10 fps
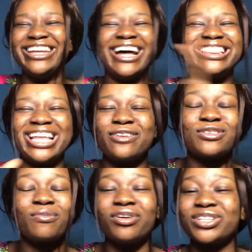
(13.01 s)
Yeah, thank you
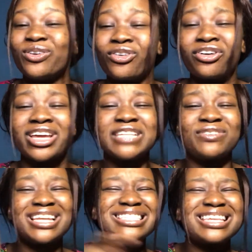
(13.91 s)
so much Enoch Hawkins
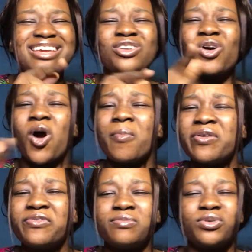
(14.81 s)
for letting in your
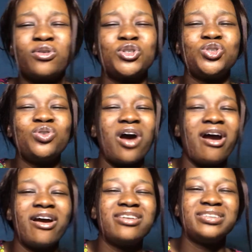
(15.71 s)
comment frame because you
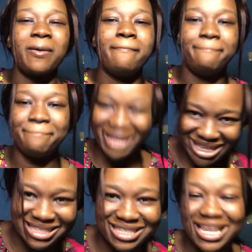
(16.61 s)
are the best.